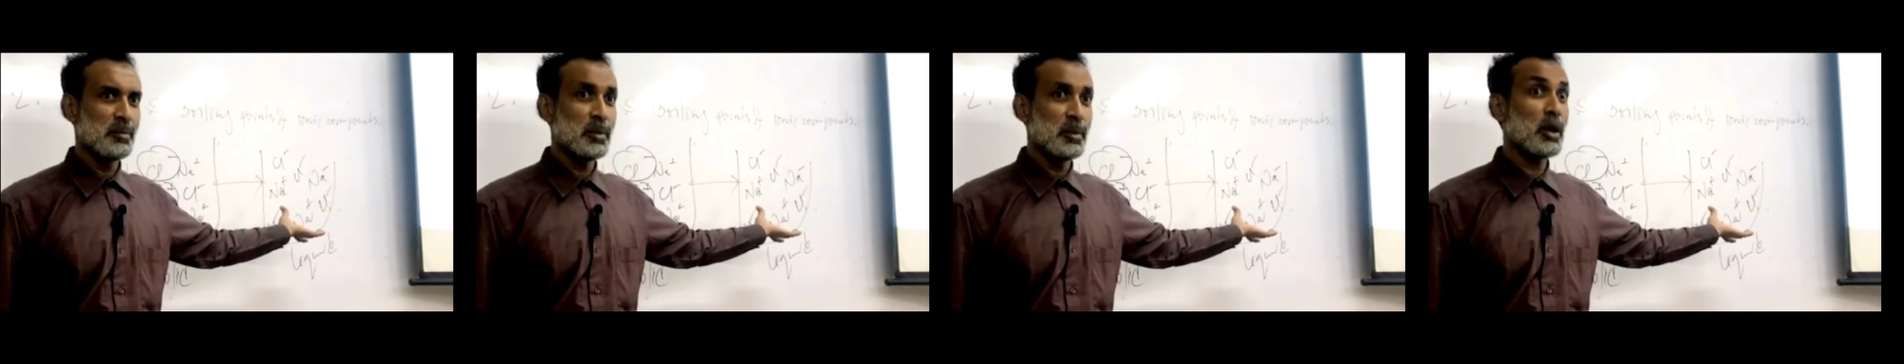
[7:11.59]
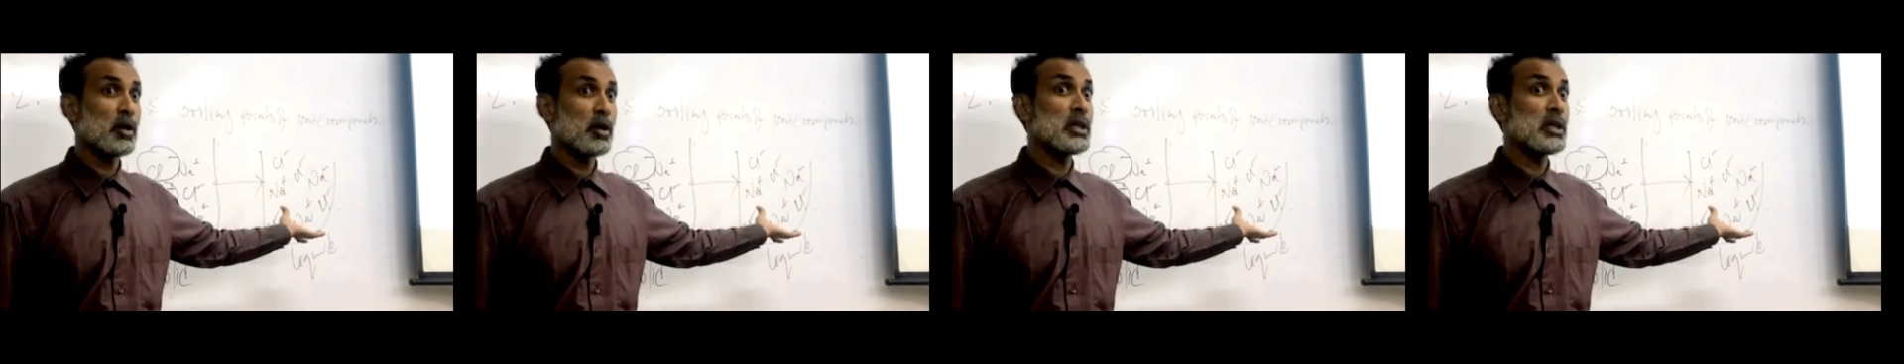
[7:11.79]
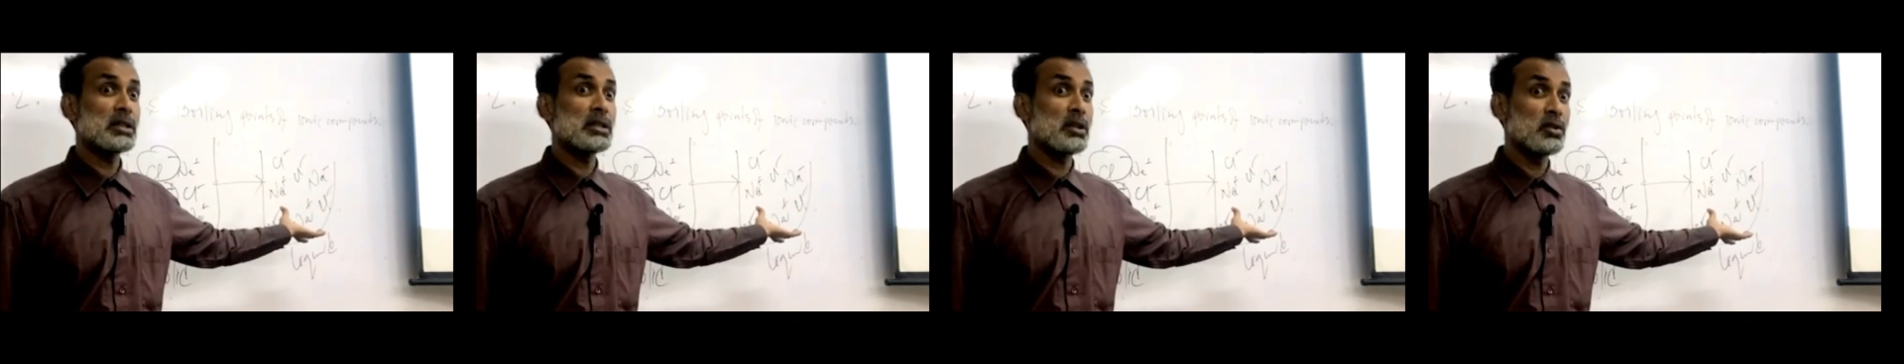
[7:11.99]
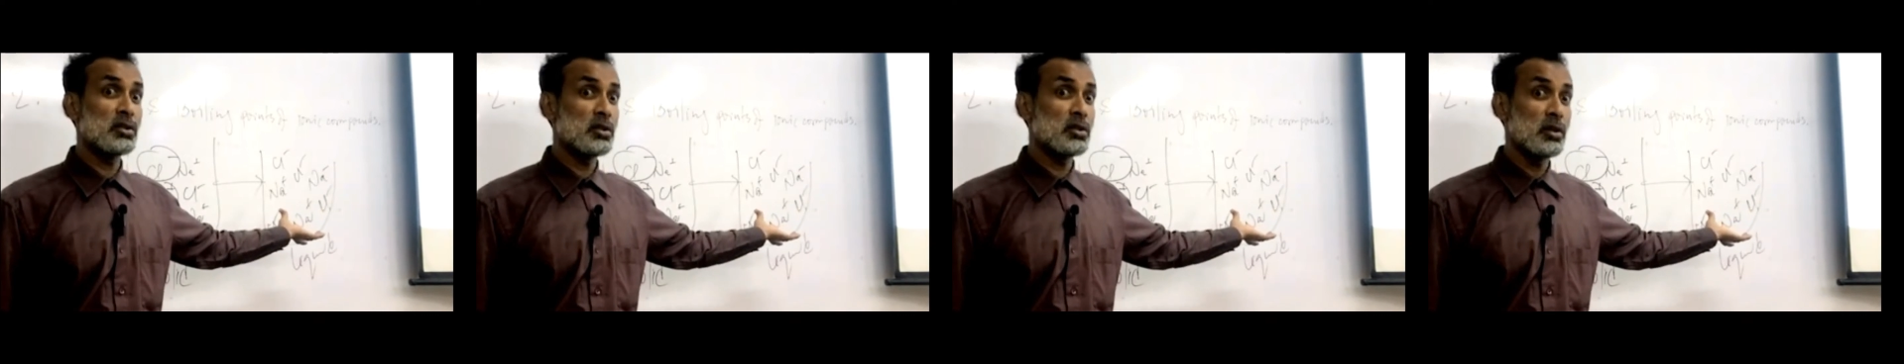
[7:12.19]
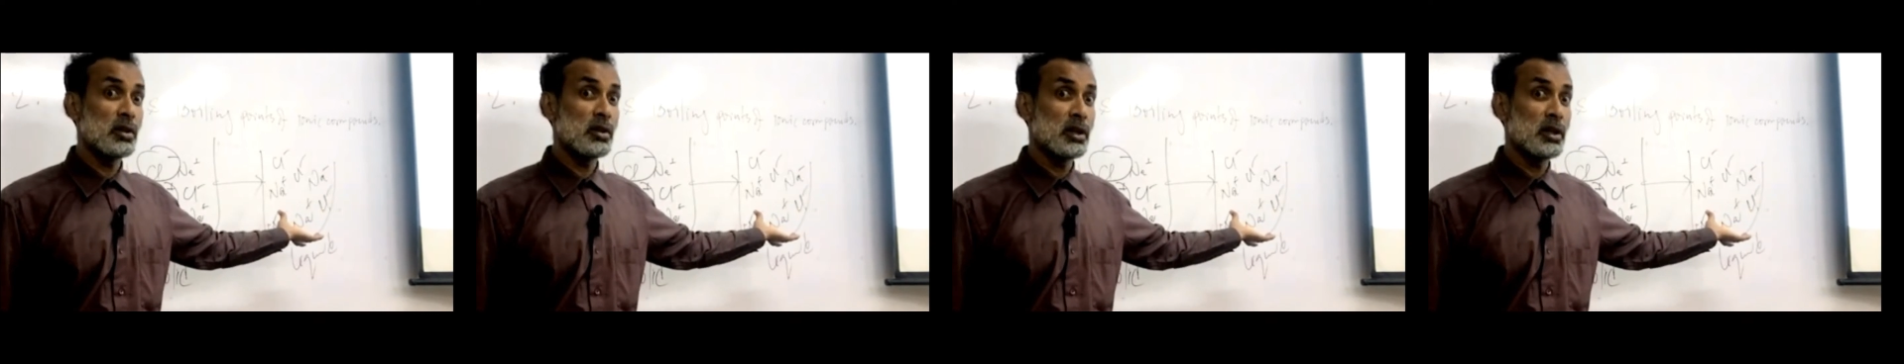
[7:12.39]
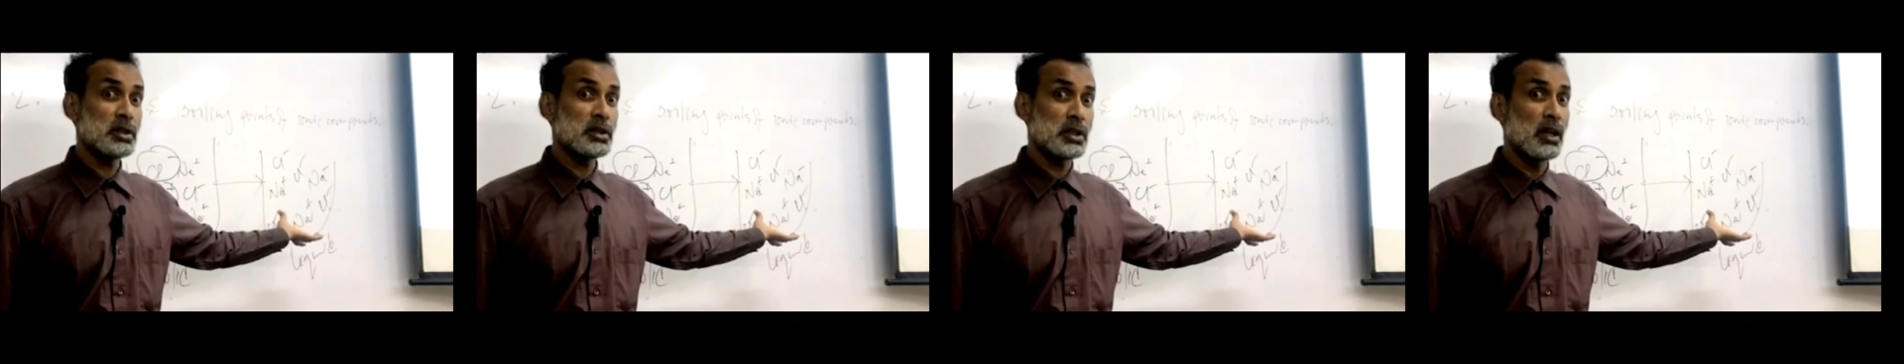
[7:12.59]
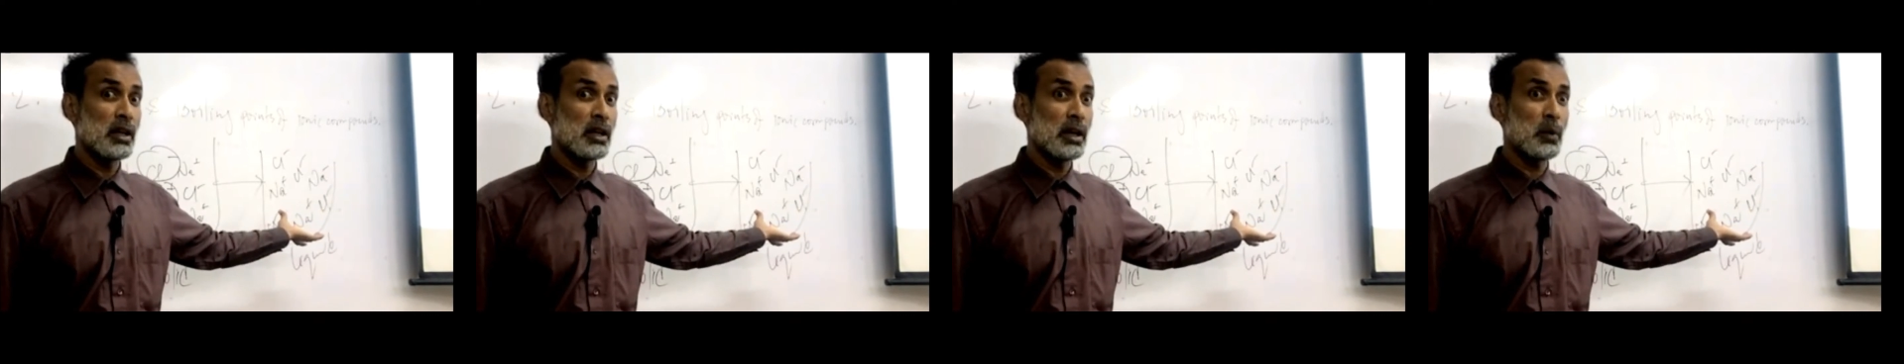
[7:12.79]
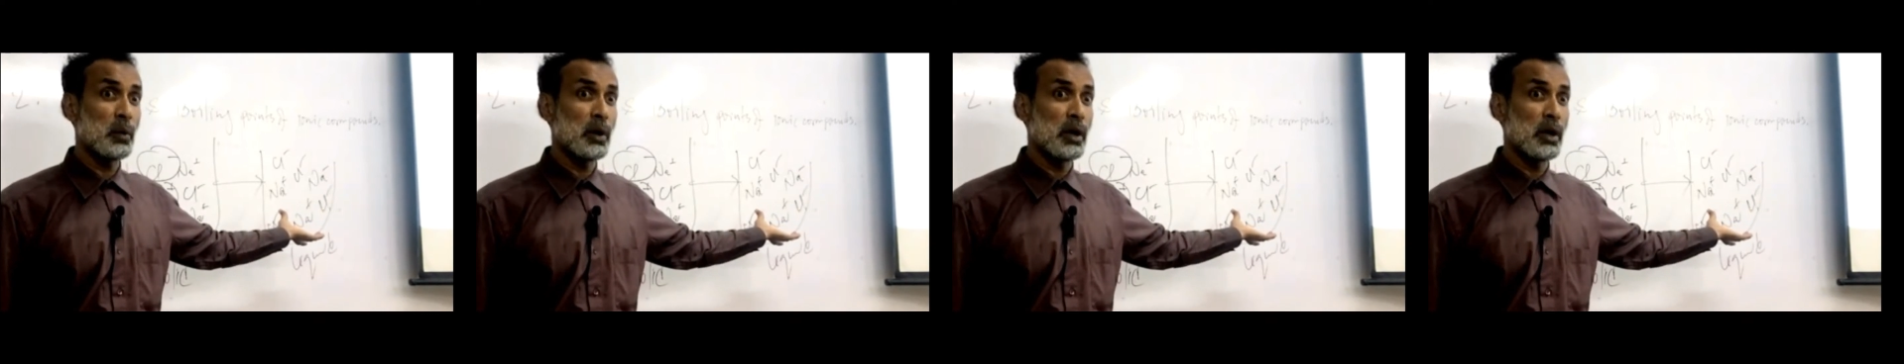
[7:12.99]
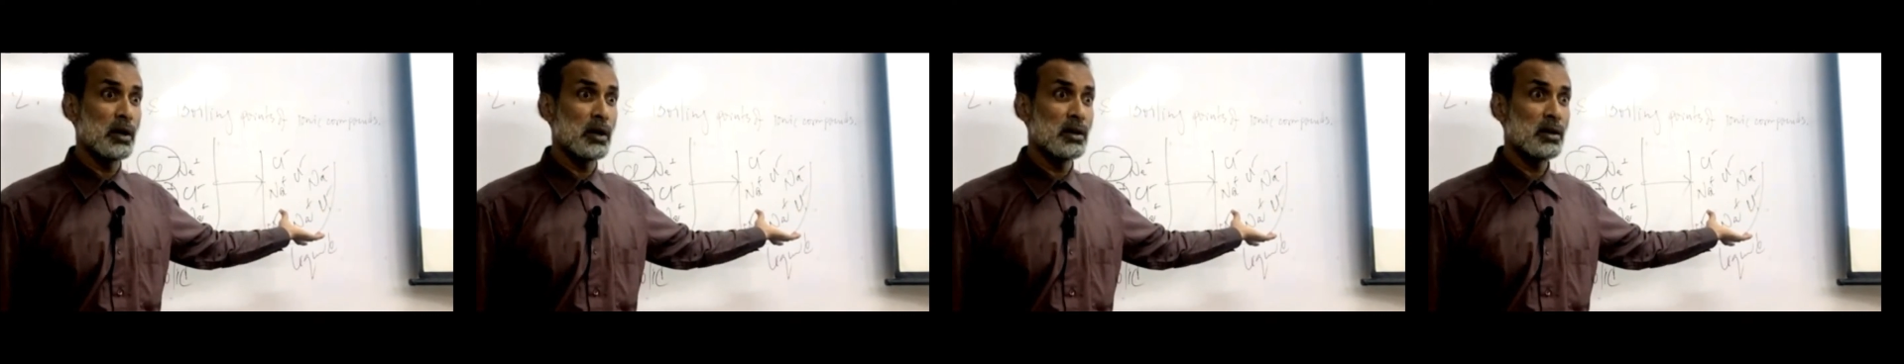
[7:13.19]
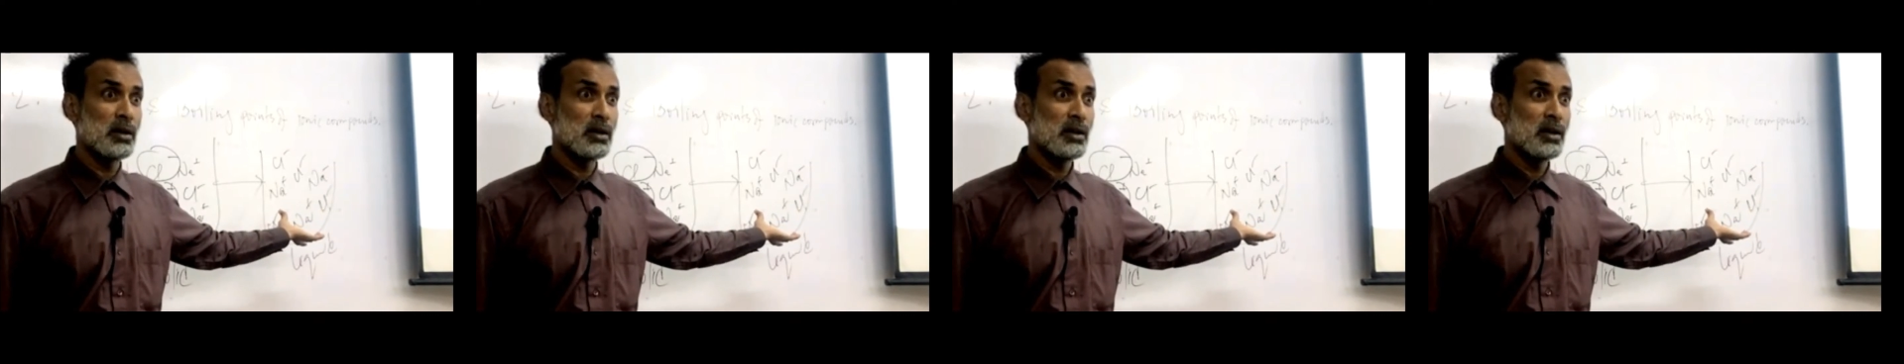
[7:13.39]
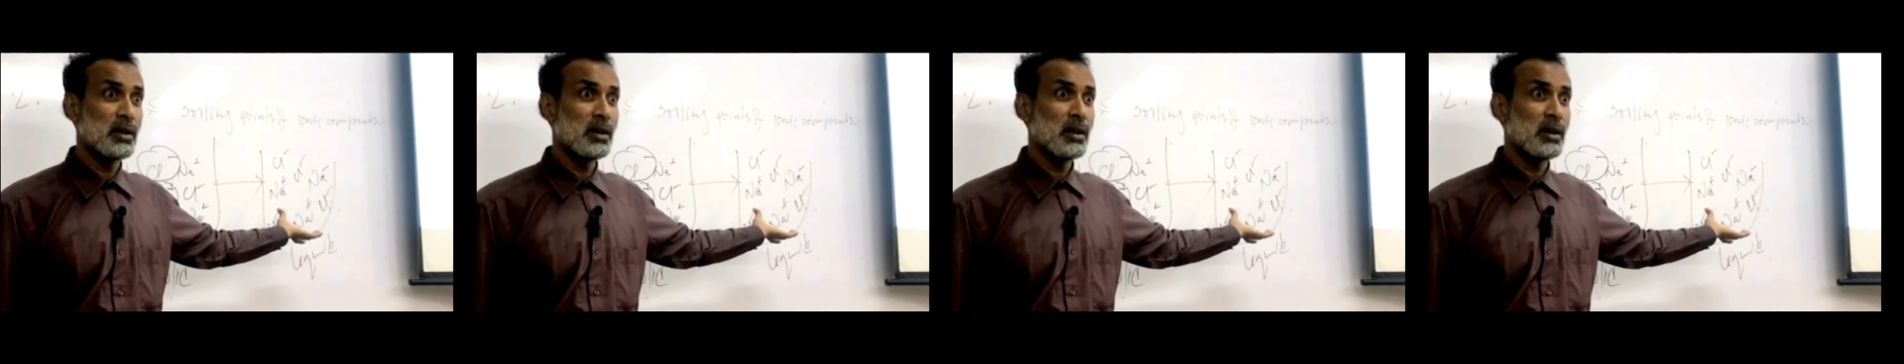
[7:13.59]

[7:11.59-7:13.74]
because this is still liquid.